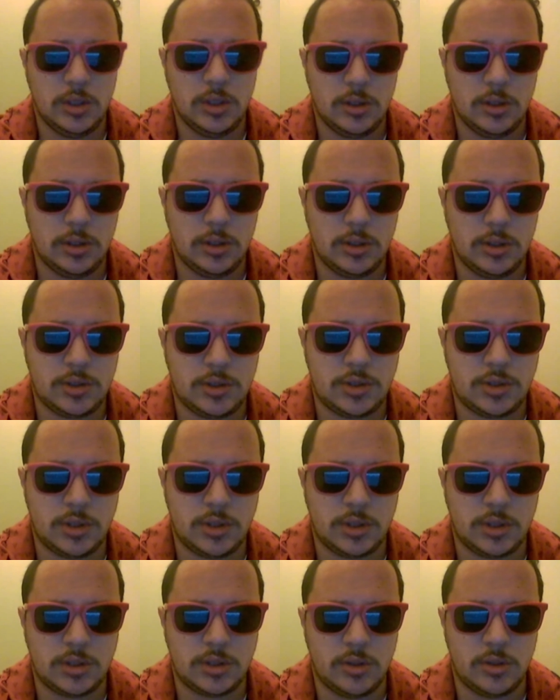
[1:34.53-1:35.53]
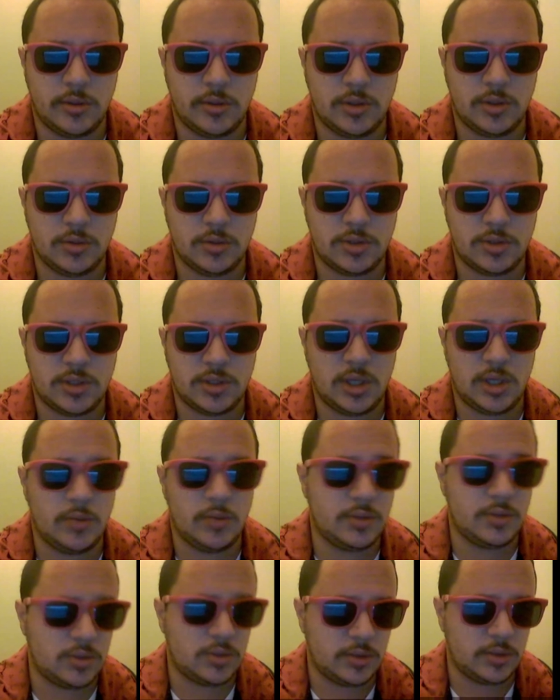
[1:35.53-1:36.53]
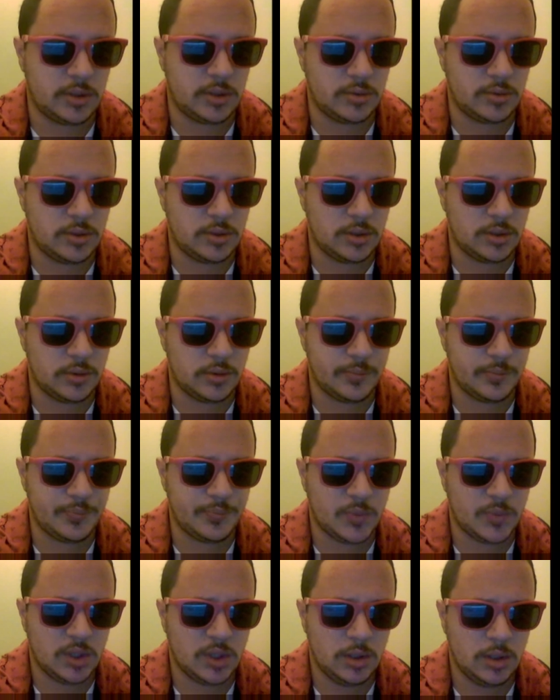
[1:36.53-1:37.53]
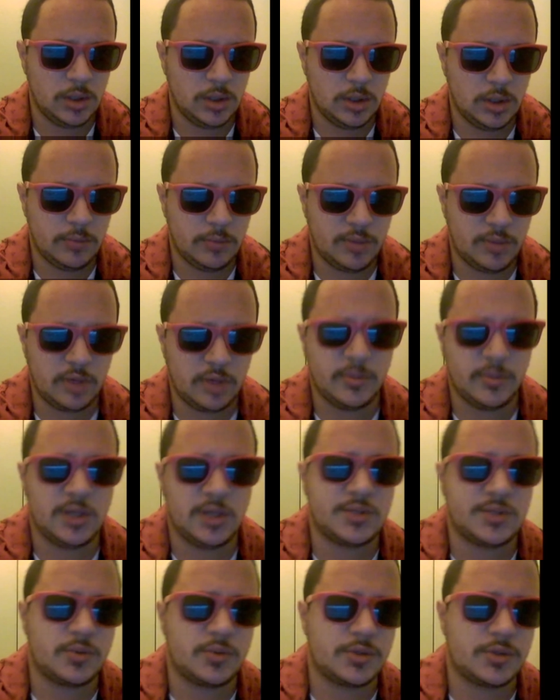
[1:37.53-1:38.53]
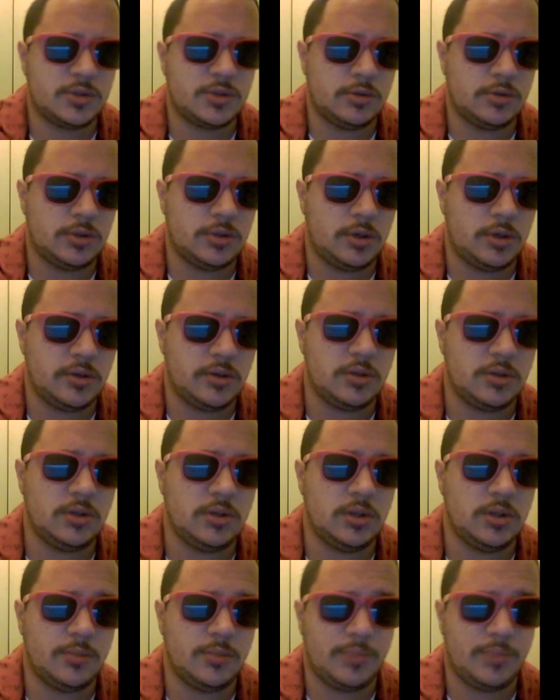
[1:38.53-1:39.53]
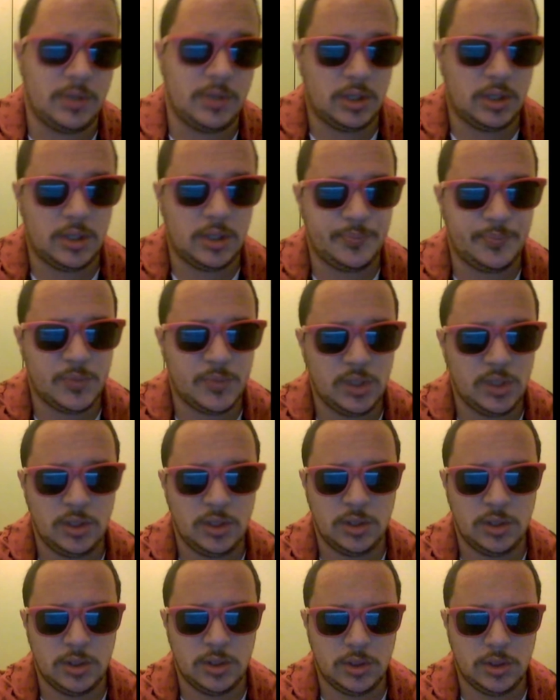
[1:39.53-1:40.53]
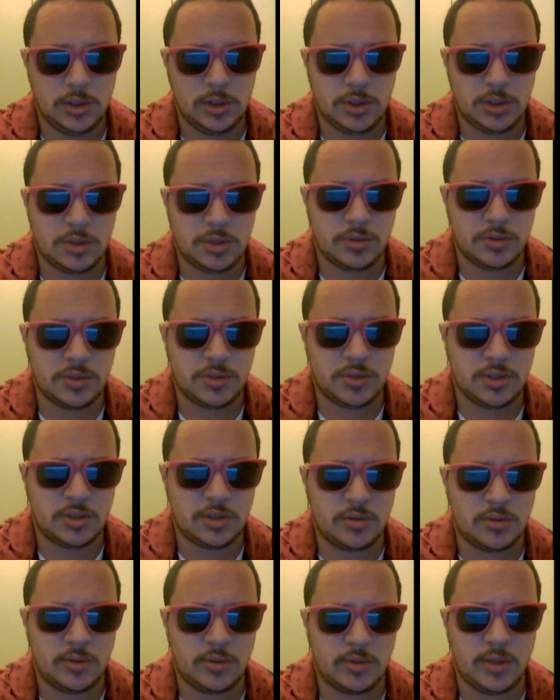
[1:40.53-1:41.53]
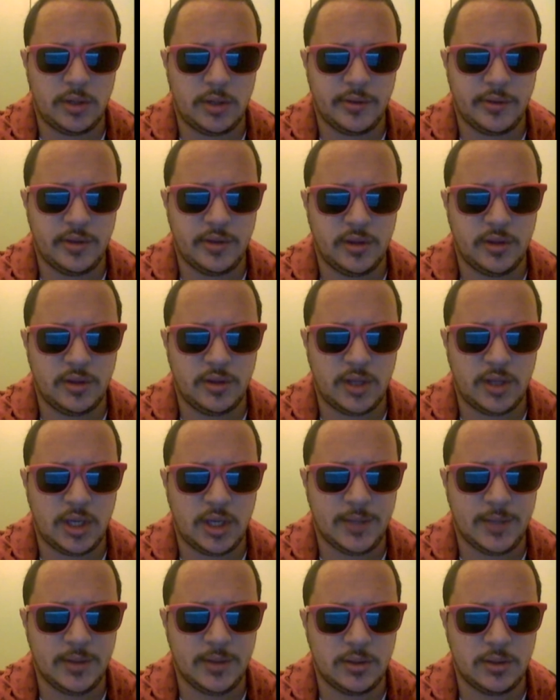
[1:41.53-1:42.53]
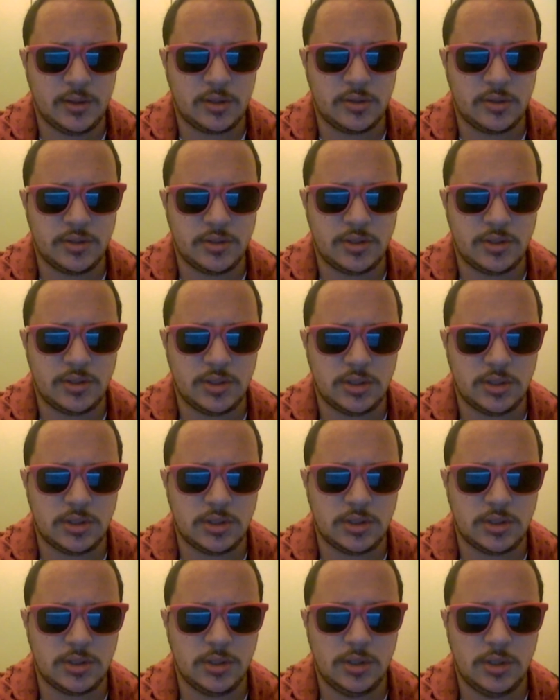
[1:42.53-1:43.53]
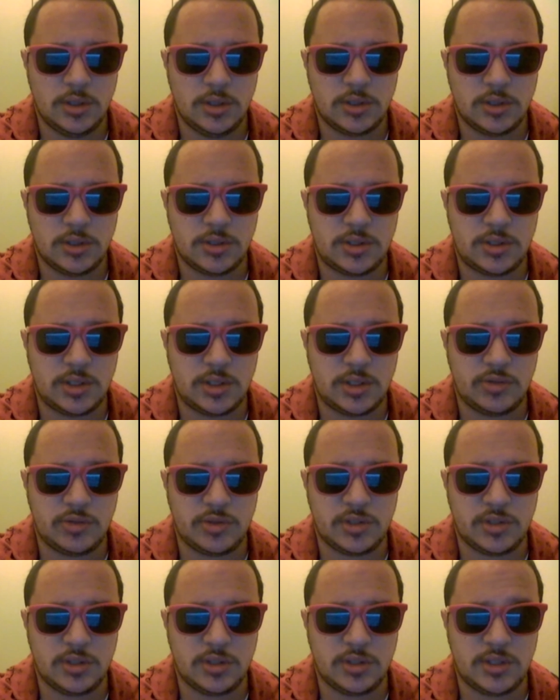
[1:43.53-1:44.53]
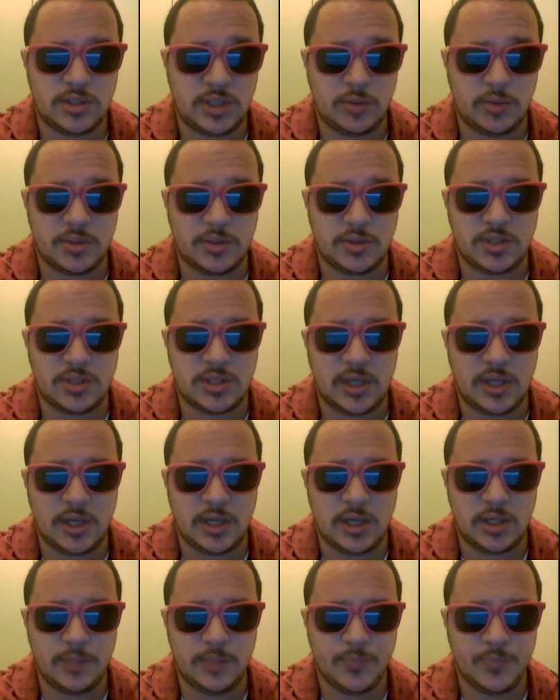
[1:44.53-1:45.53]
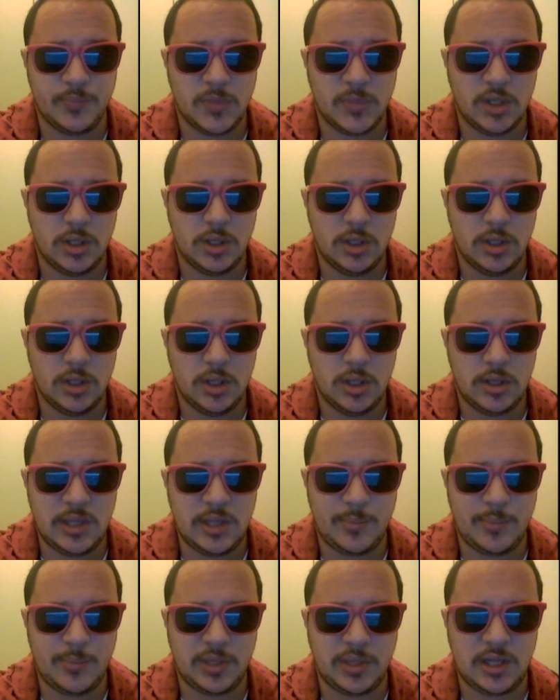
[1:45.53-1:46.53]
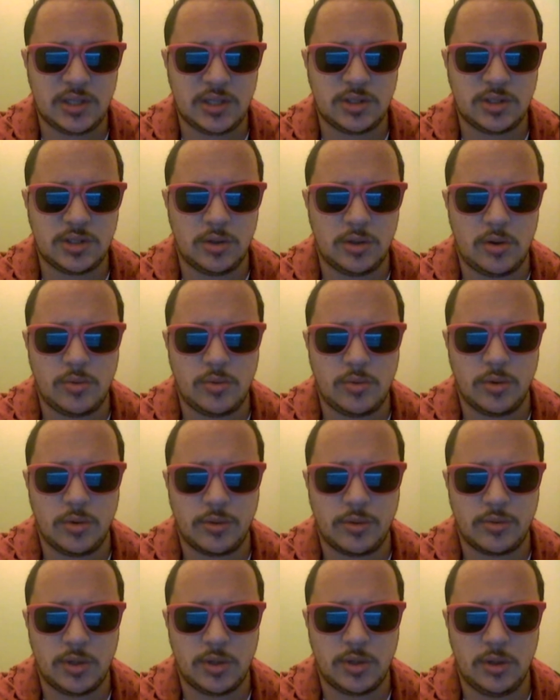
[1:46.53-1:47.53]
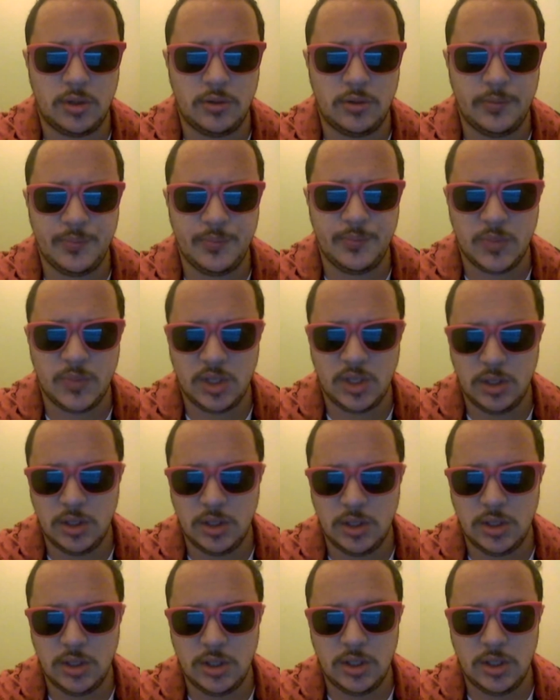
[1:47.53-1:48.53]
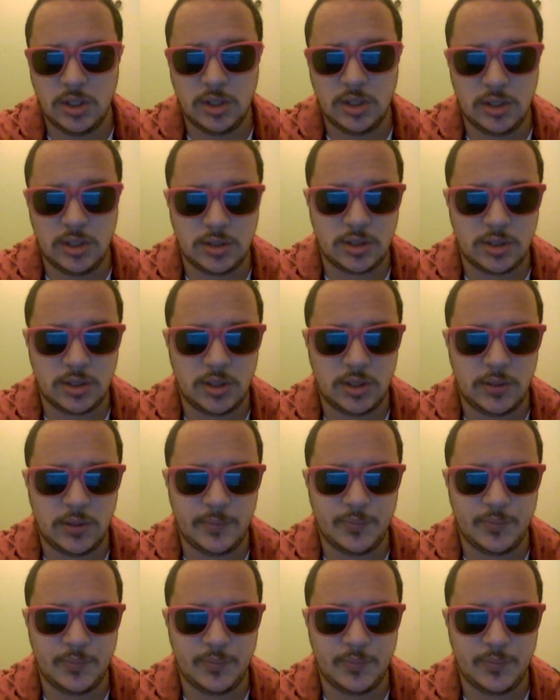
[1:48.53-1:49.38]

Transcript: let's just go into it, shower. So here we go. Pretty much what's going on in the plot. It's going to center around that there is this secret, secret society that plans to overthrow this, um,